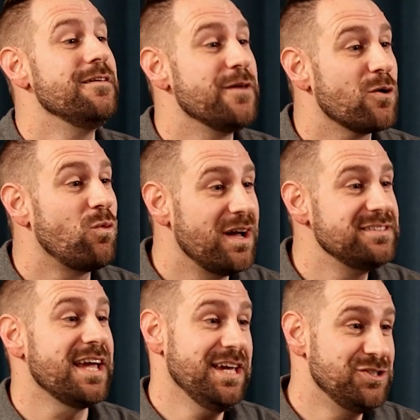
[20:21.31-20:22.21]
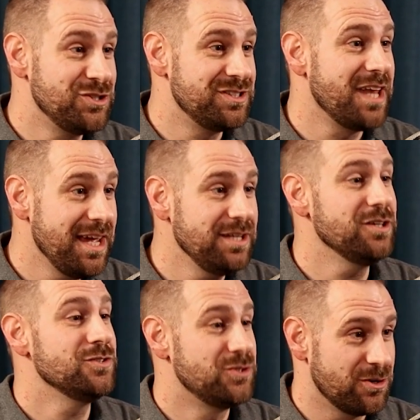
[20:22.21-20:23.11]
there was a
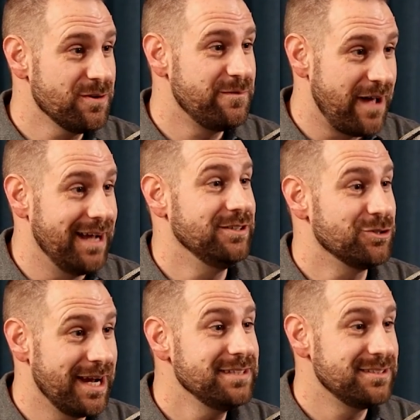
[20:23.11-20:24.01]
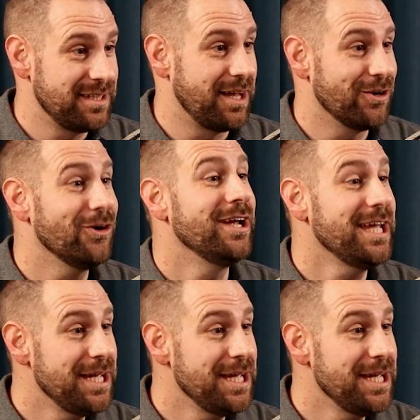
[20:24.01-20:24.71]
state-certified translator